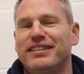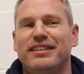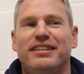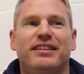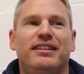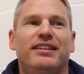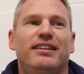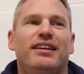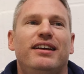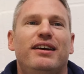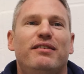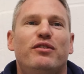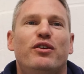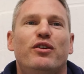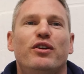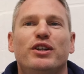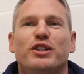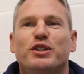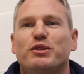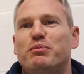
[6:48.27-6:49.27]
And I've
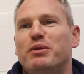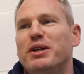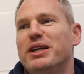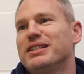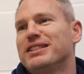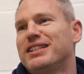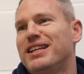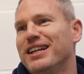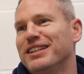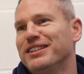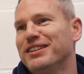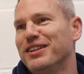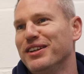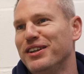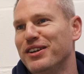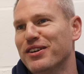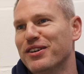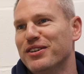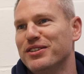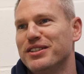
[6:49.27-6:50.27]
already expressed that to
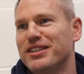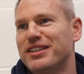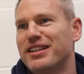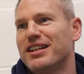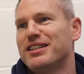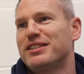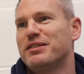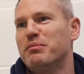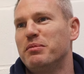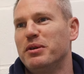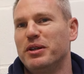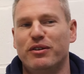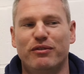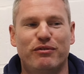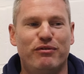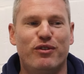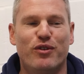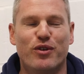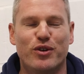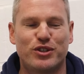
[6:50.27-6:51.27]
the girls. That's a bit
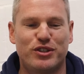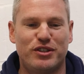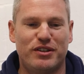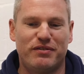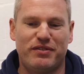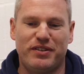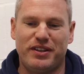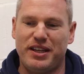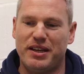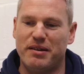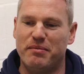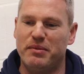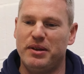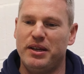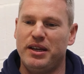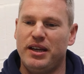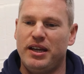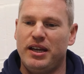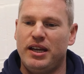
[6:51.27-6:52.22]
unfortunate for them.